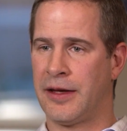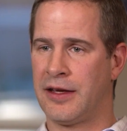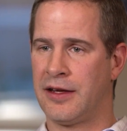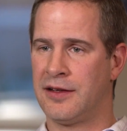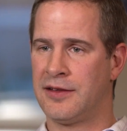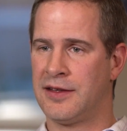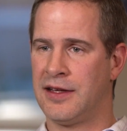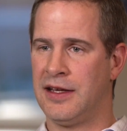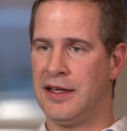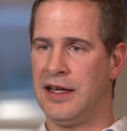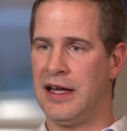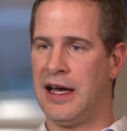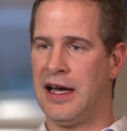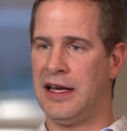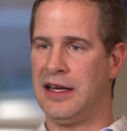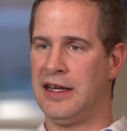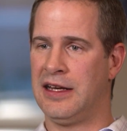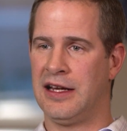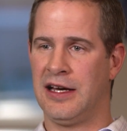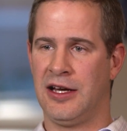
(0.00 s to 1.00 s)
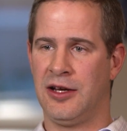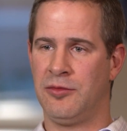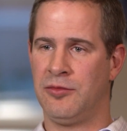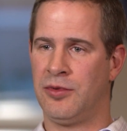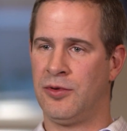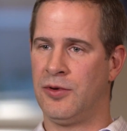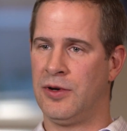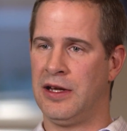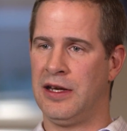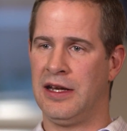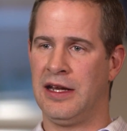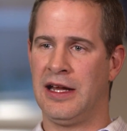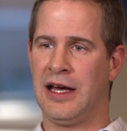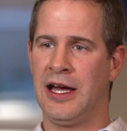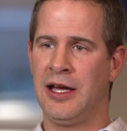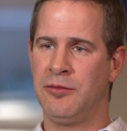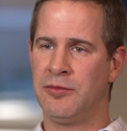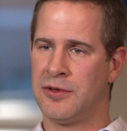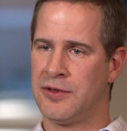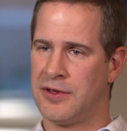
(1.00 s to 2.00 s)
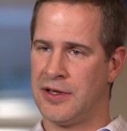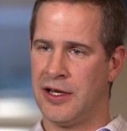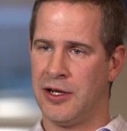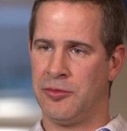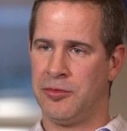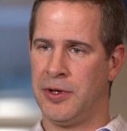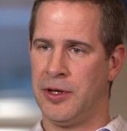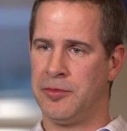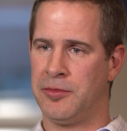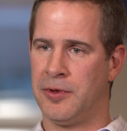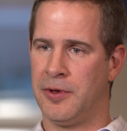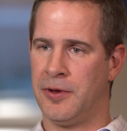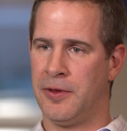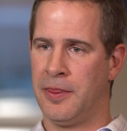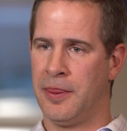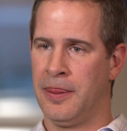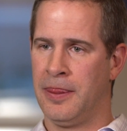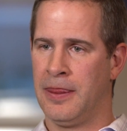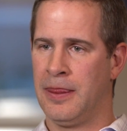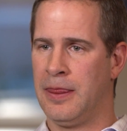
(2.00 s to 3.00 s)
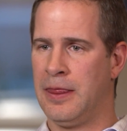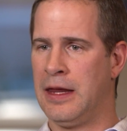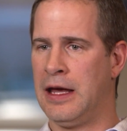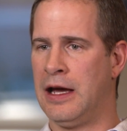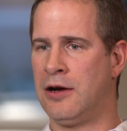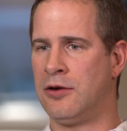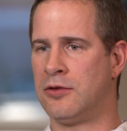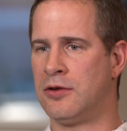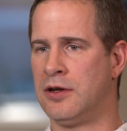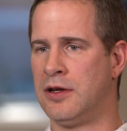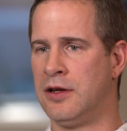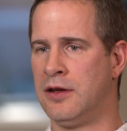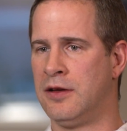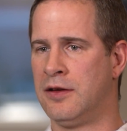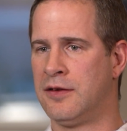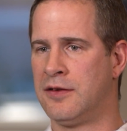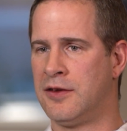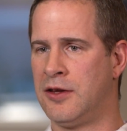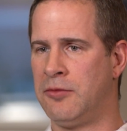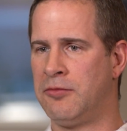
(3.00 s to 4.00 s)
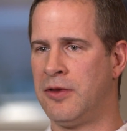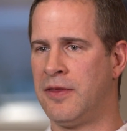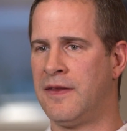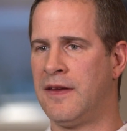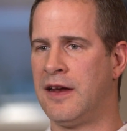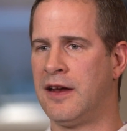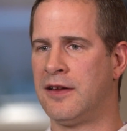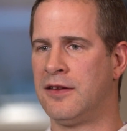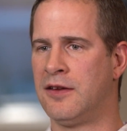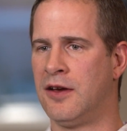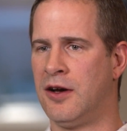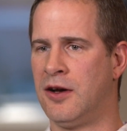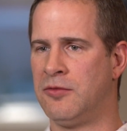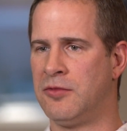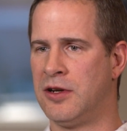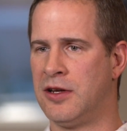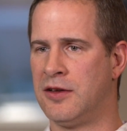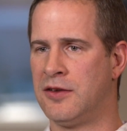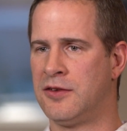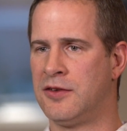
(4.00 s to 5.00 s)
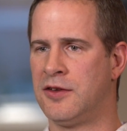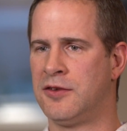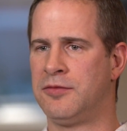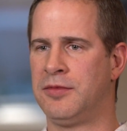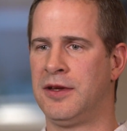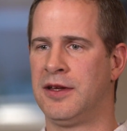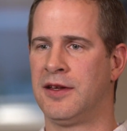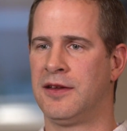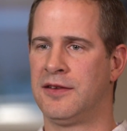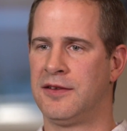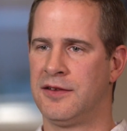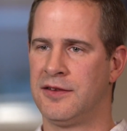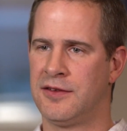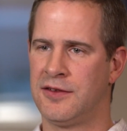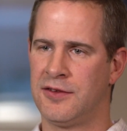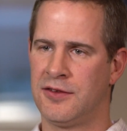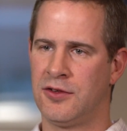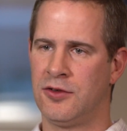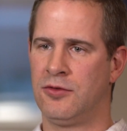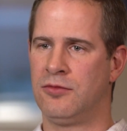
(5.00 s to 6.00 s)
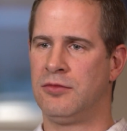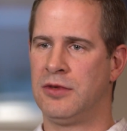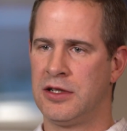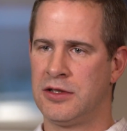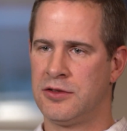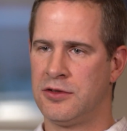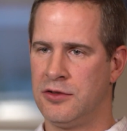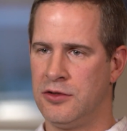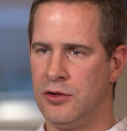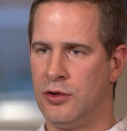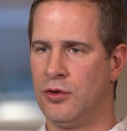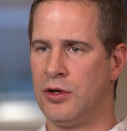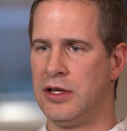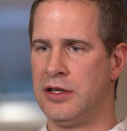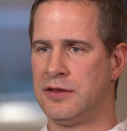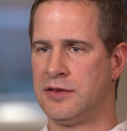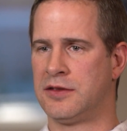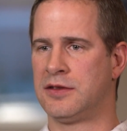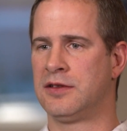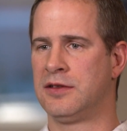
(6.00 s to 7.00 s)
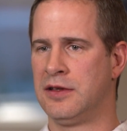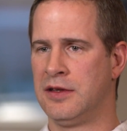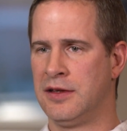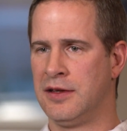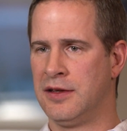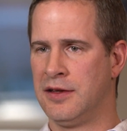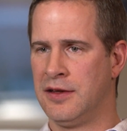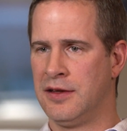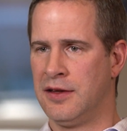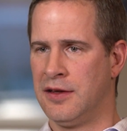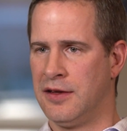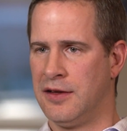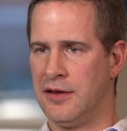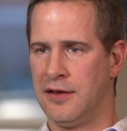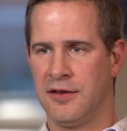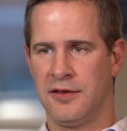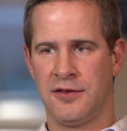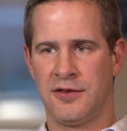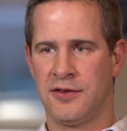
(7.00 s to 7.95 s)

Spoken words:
going to say 99.9% of people now are in sympathetic dominance just because there's so much noise. There's